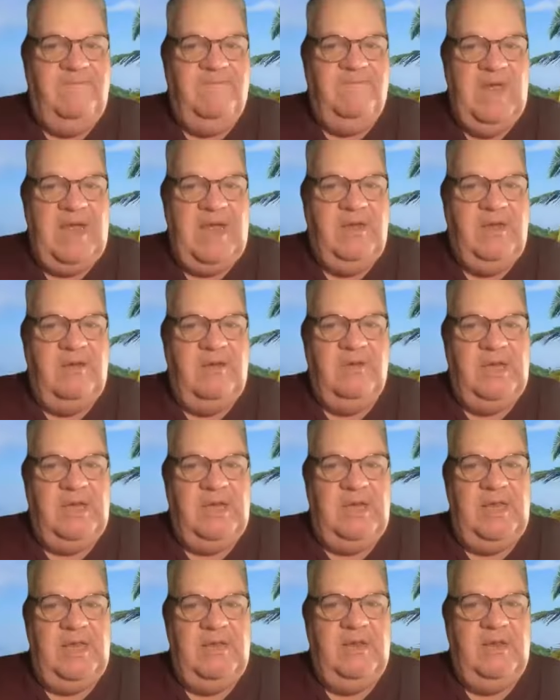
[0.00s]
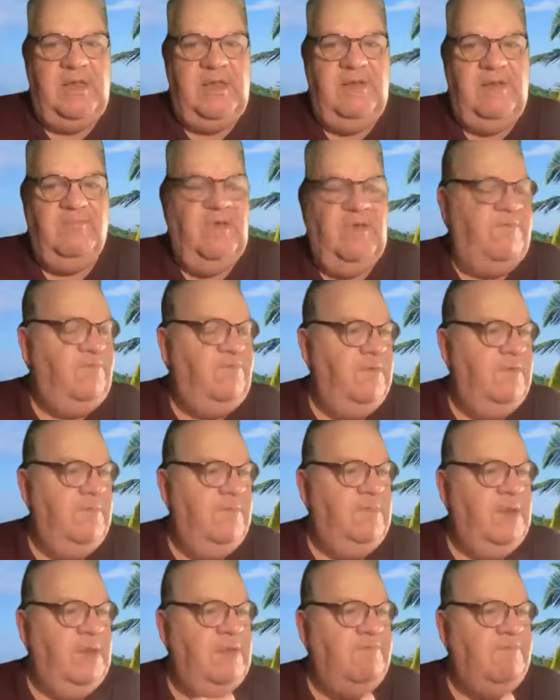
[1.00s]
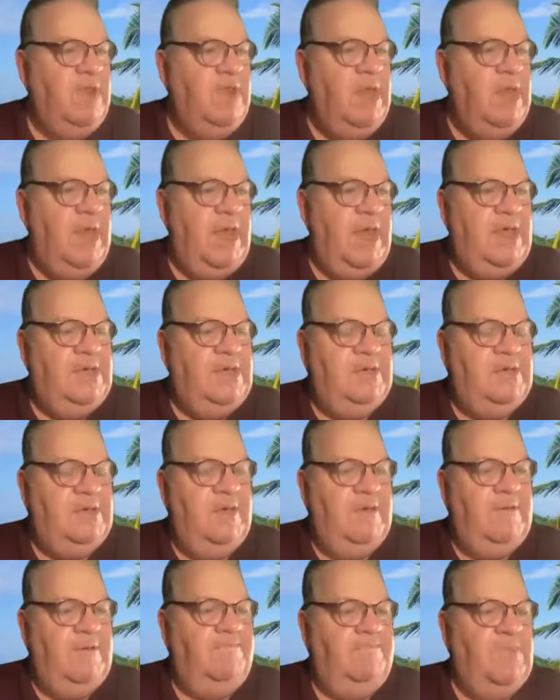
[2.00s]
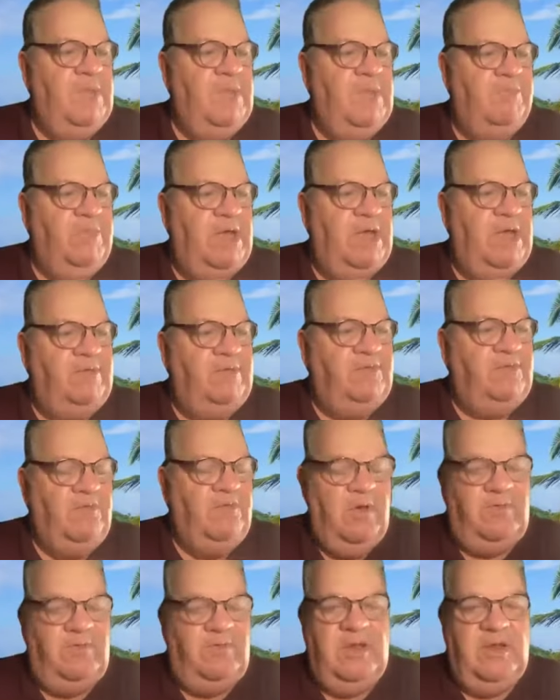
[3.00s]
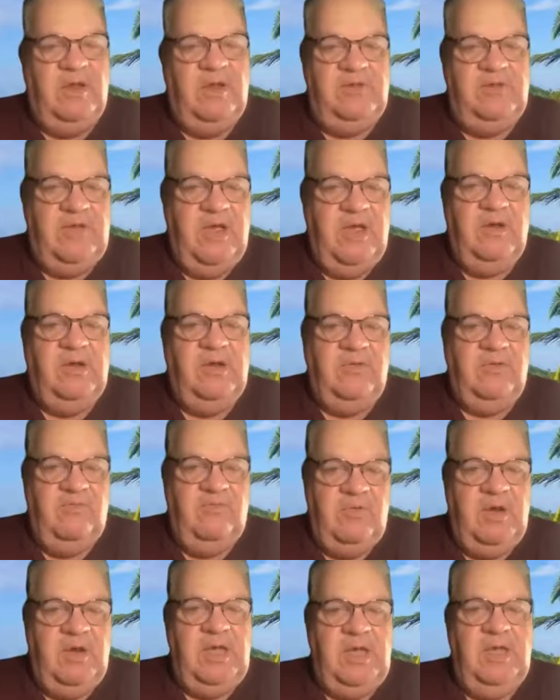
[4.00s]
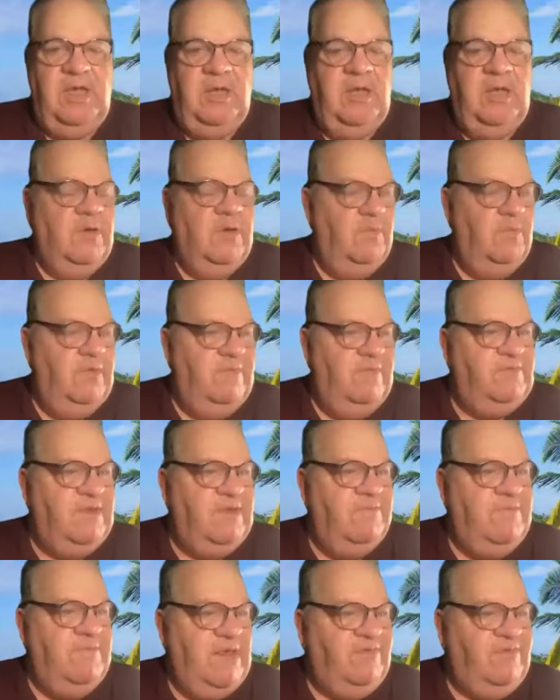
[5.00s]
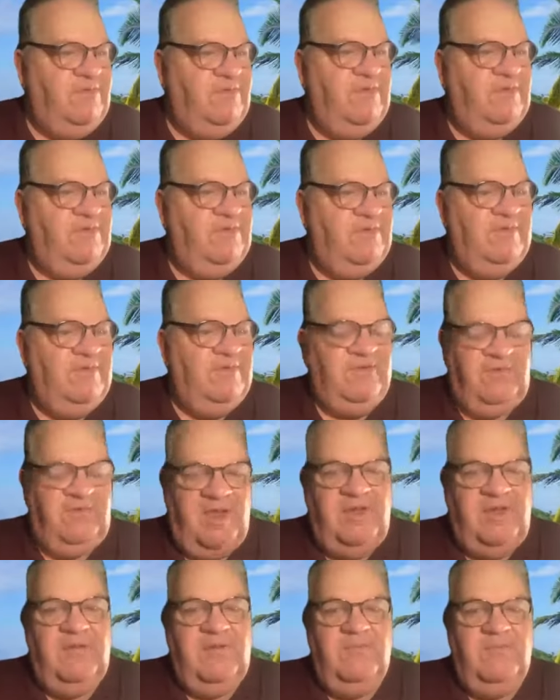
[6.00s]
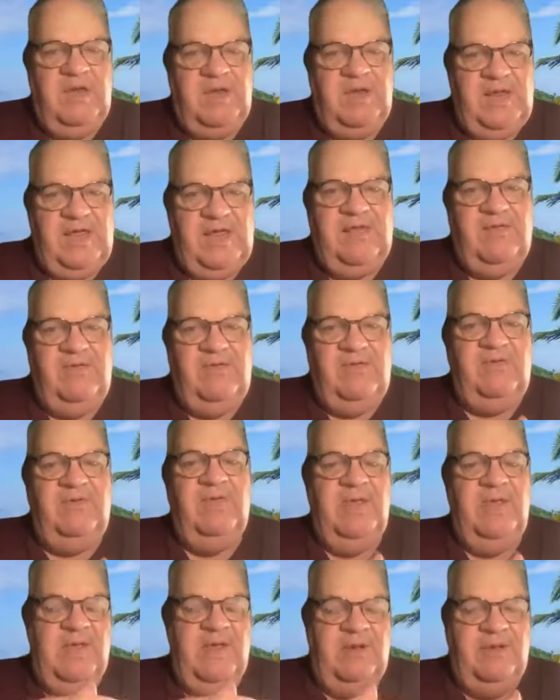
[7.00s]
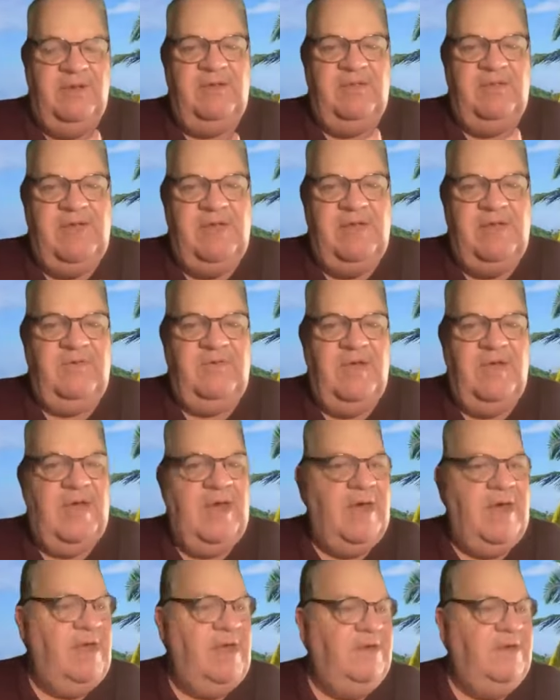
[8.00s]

Matter in my film clip. And but it's not that I don't agree with the message. The sentiment is that things are hard